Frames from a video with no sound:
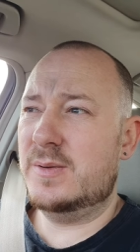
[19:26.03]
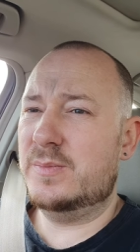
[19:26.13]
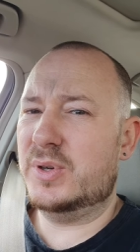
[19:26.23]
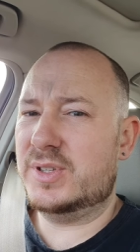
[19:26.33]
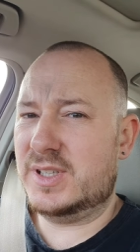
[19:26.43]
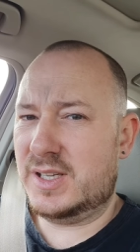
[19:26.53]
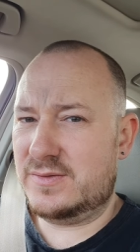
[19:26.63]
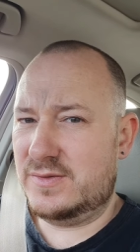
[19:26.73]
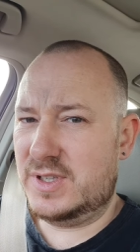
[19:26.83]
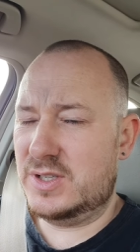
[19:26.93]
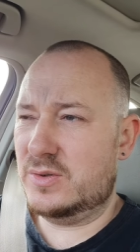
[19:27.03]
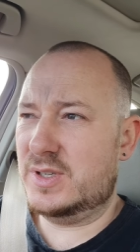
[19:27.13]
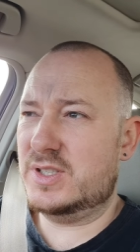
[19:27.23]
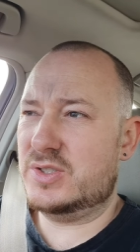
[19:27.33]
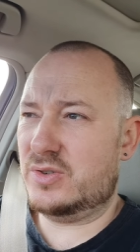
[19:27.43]
But that video
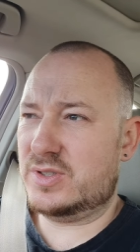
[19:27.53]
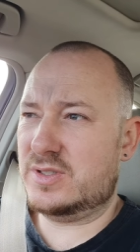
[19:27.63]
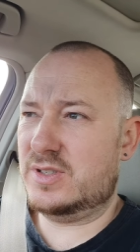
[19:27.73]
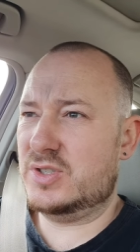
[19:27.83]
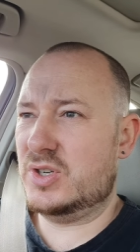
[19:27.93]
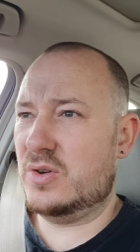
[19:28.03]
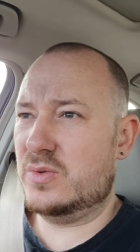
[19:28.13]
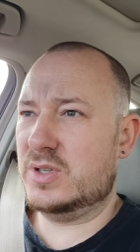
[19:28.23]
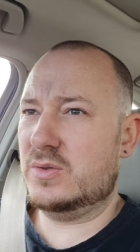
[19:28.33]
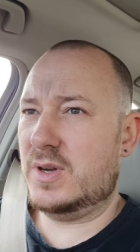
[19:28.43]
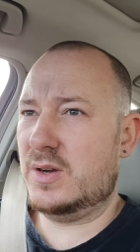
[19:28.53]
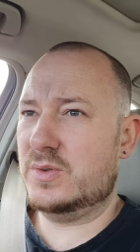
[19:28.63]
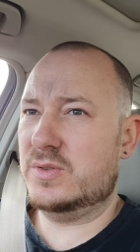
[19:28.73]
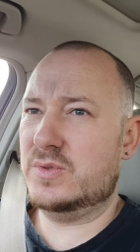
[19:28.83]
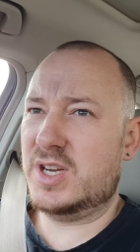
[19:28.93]
is just to show you how
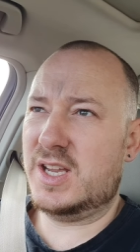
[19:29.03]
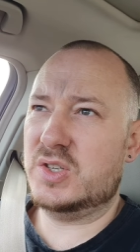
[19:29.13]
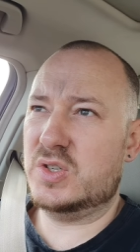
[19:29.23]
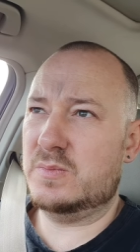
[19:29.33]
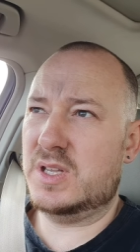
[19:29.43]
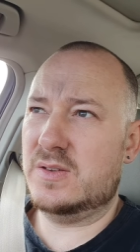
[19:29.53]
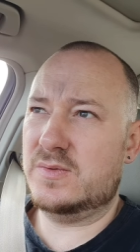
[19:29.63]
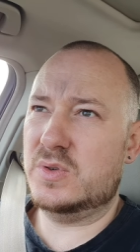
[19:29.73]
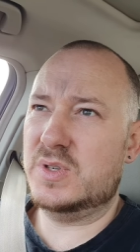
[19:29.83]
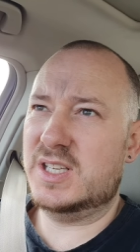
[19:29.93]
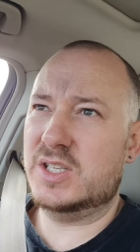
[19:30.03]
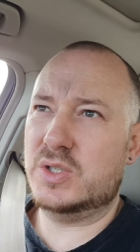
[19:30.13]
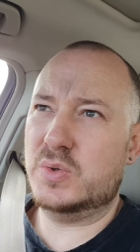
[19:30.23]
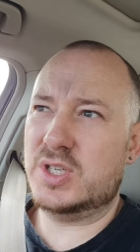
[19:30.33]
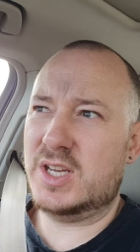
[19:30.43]
to change them if you needed
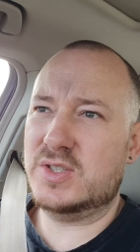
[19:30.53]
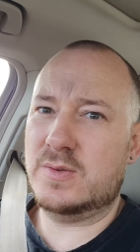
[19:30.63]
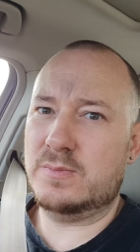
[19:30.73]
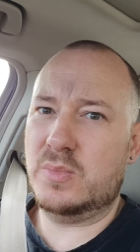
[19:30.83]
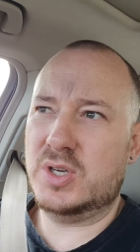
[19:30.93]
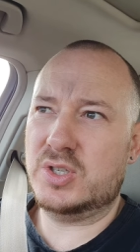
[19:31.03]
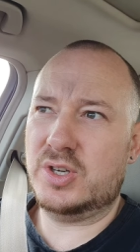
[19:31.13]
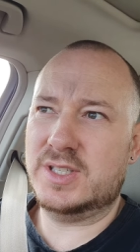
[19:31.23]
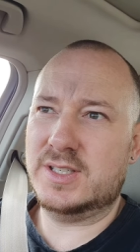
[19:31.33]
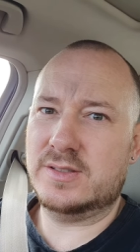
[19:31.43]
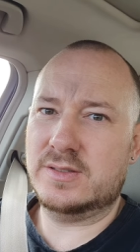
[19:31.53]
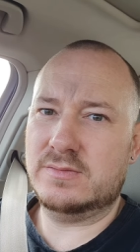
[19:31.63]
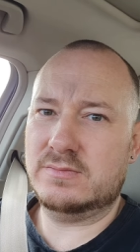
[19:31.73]
to change them, which I didn't.